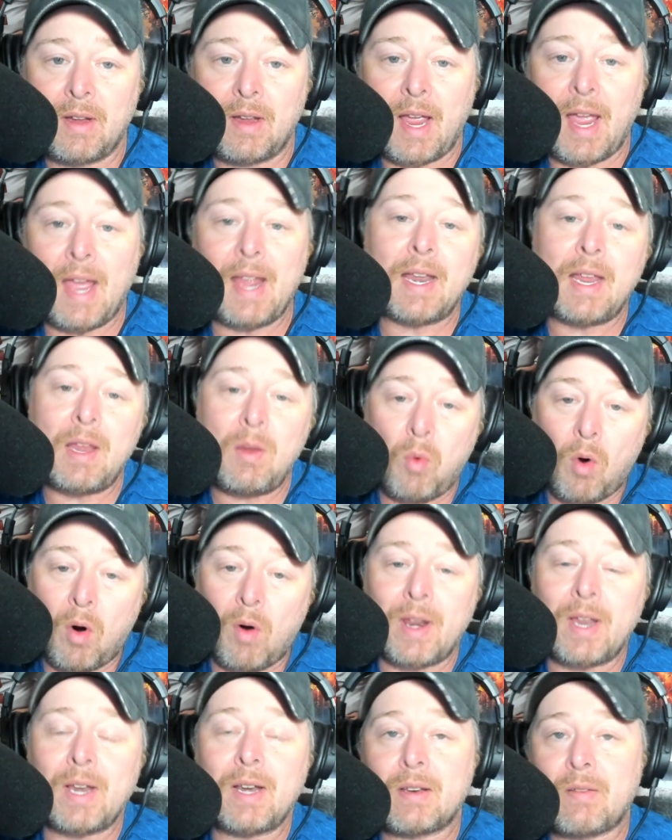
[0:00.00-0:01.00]
And he
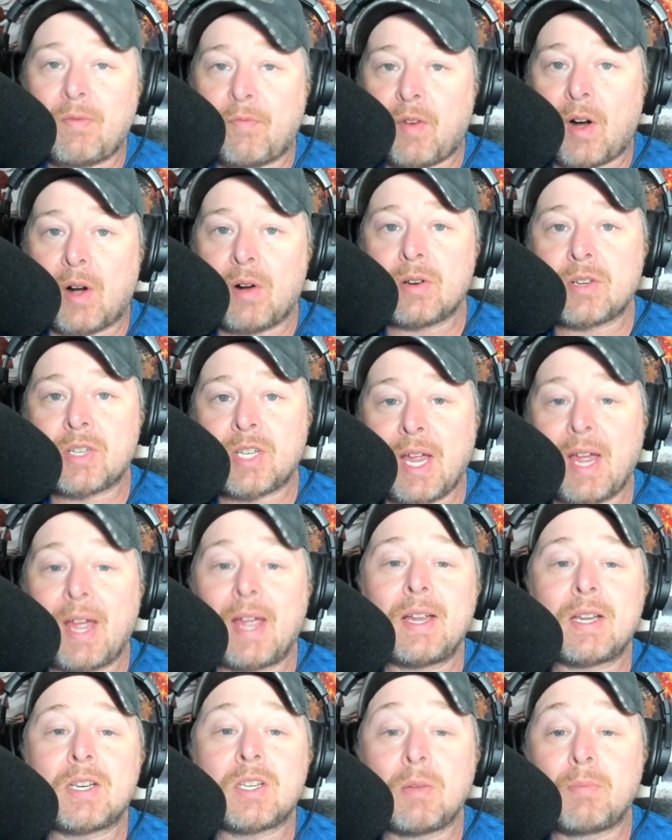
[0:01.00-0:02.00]
wanted First
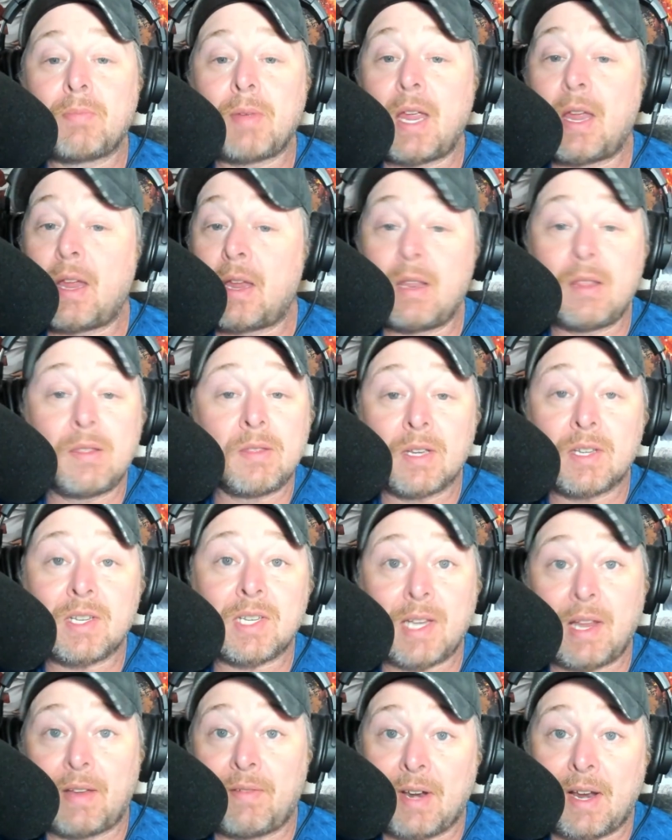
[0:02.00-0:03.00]
Take to be the
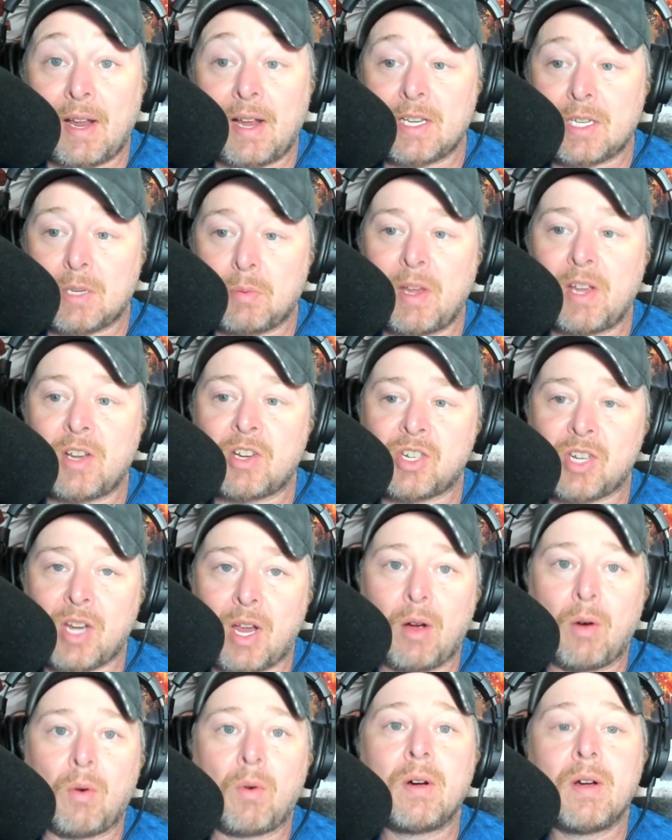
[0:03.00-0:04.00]
Stephen A. Smith
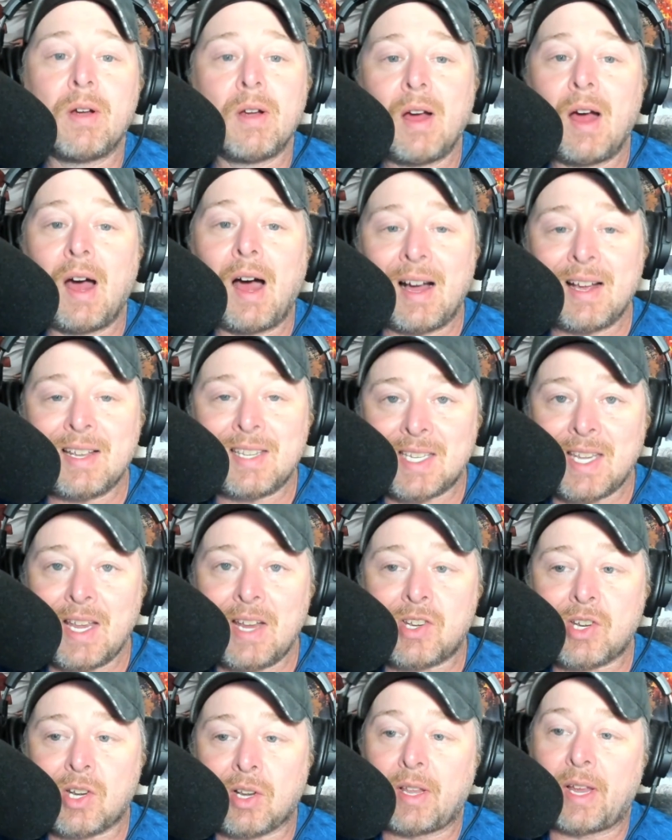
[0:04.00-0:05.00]
show,
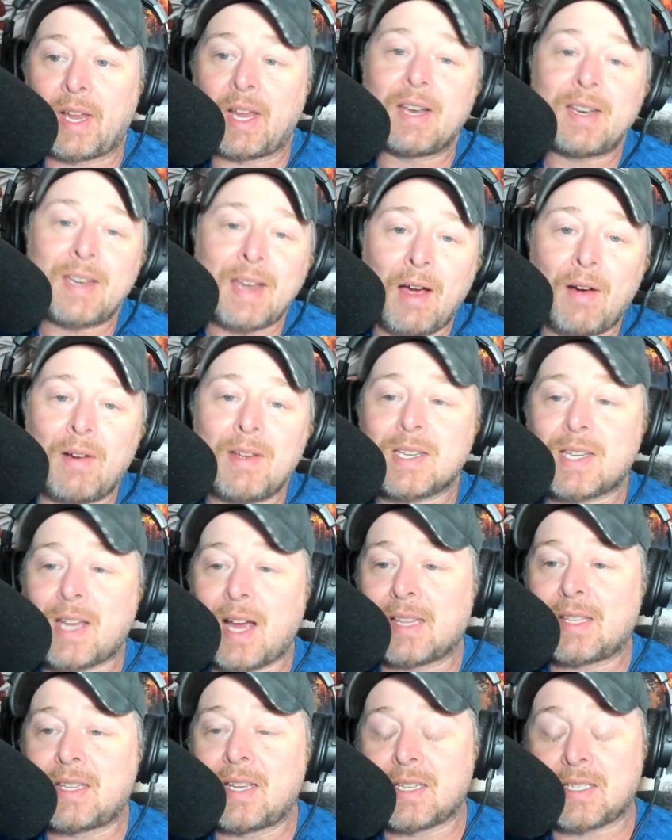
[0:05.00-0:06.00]
essentially. And now he's
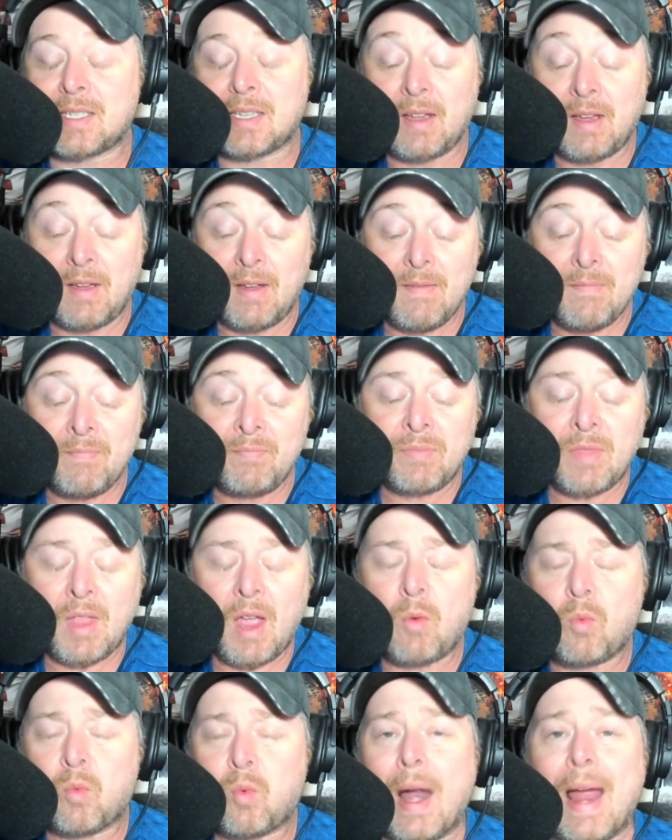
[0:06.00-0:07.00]
got this
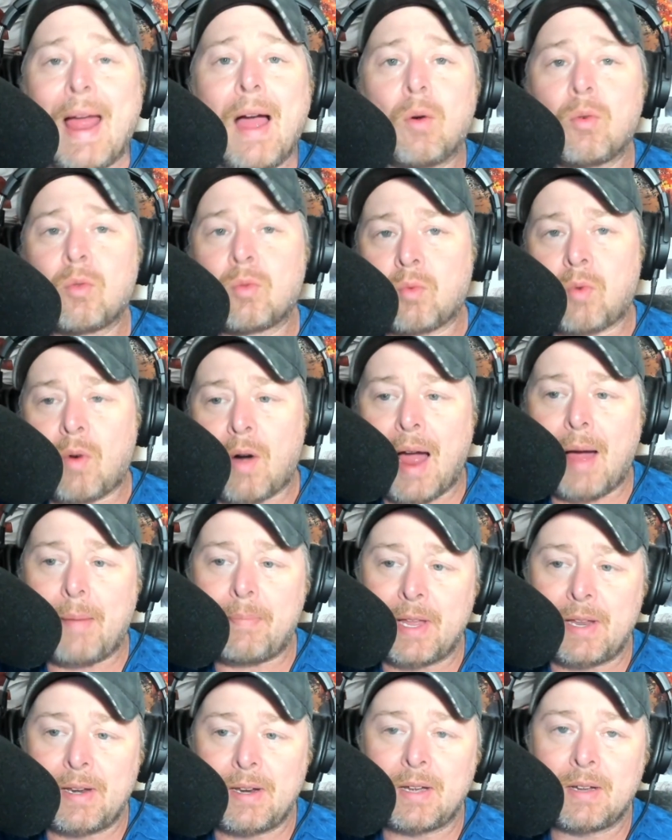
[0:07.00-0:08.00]
round
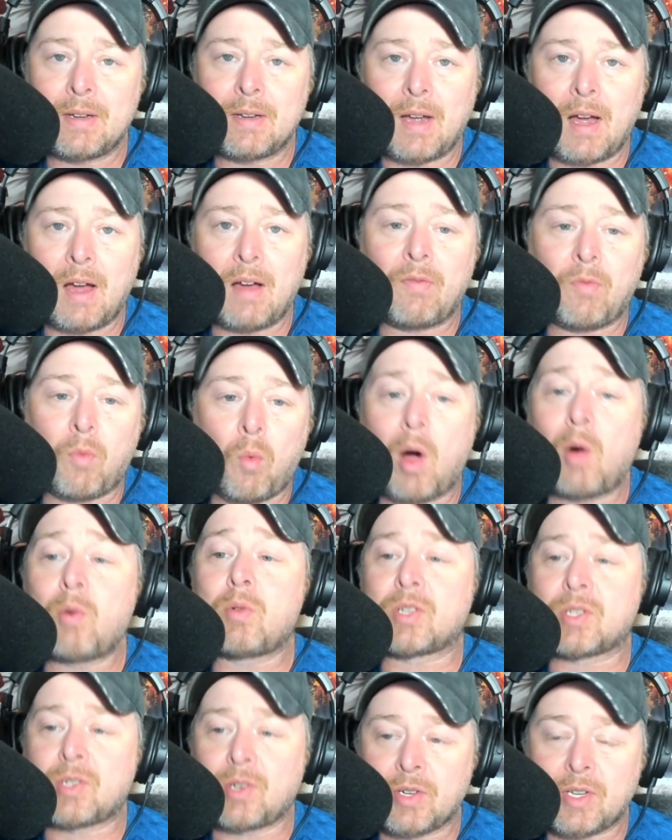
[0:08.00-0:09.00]
robin of
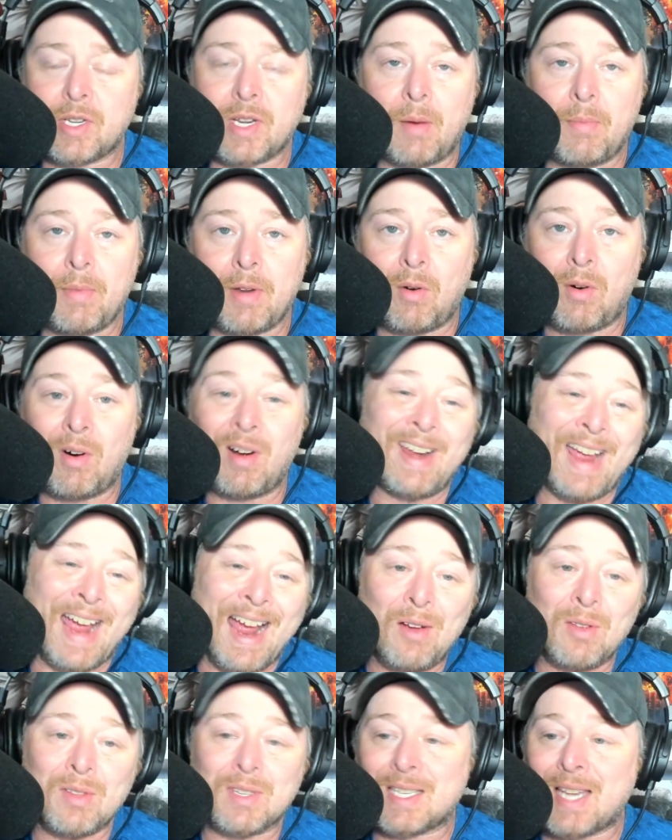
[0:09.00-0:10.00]
wokesters coming on
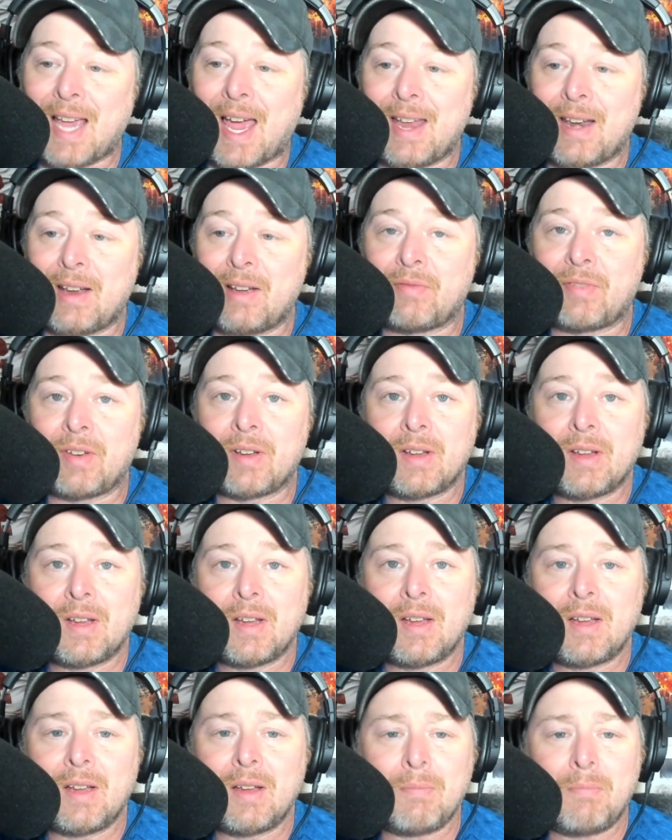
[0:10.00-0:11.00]
outside of
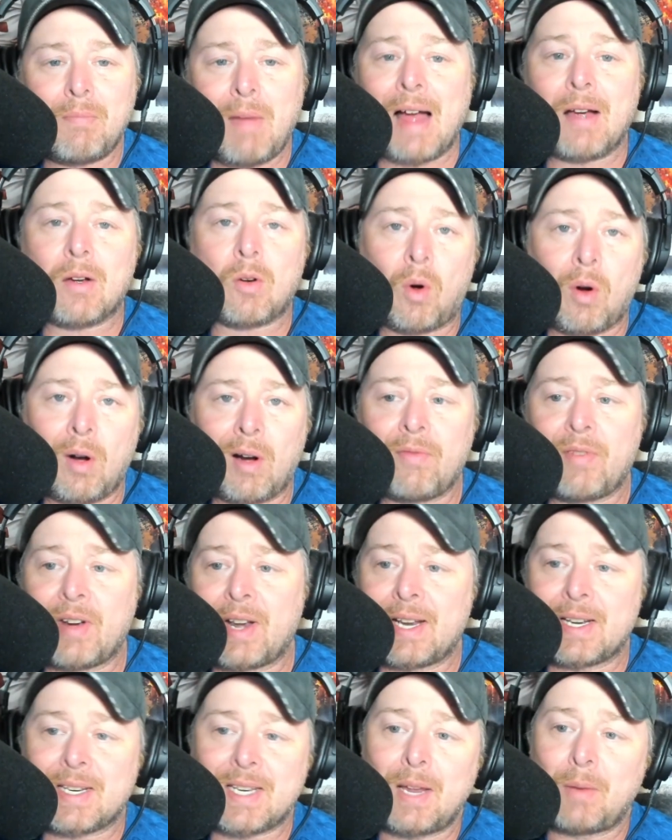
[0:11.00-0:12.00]
Michael Irvin
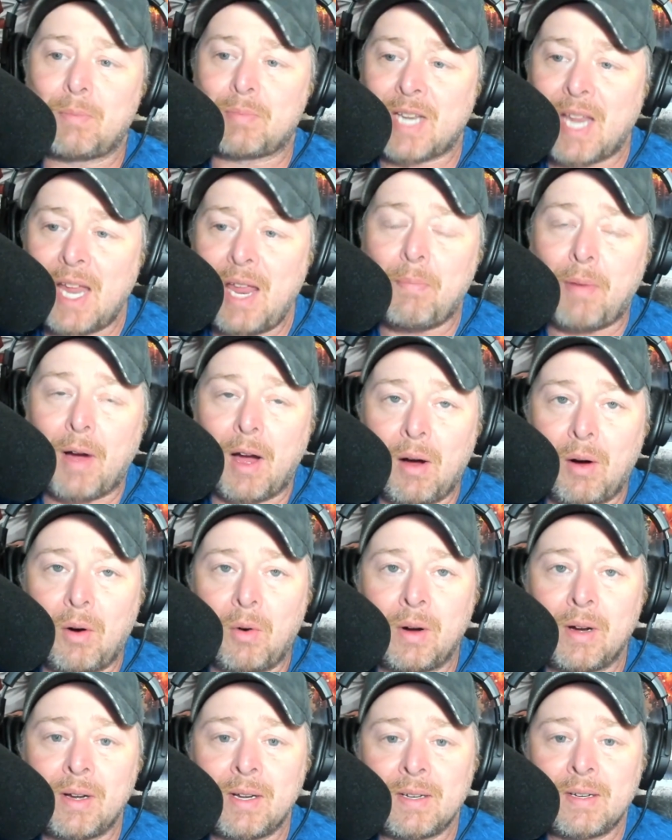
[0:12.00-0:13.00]
and Tim
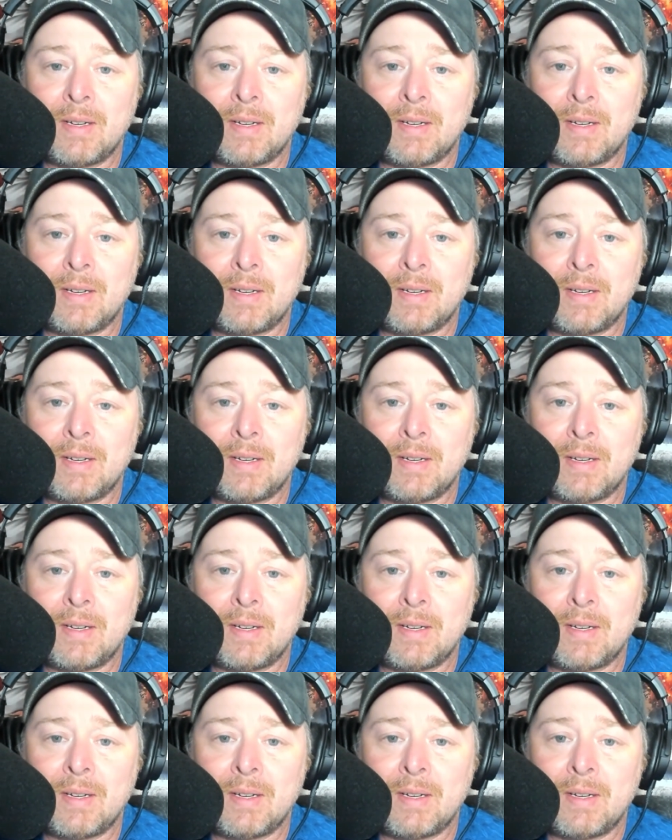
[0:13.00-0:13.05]
Tebow.